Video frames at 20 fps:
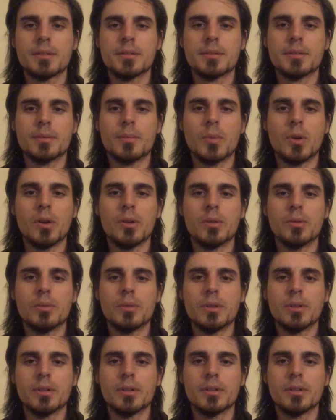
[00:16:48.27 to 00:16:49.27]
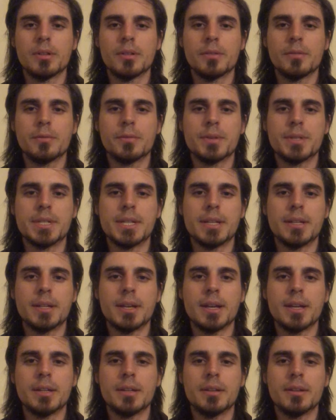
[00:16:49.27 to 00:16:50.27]
tomorrow for day
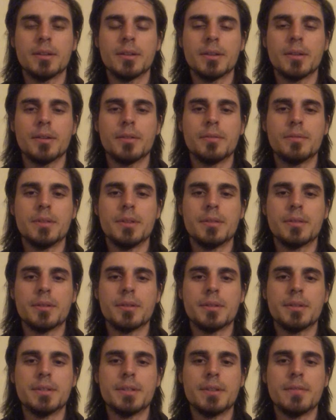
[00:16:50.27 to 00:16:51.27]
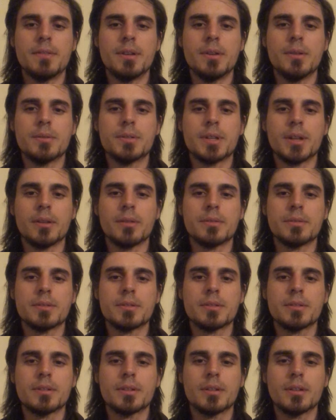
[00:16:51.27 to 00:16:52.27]
9 of the 30-day video challenge.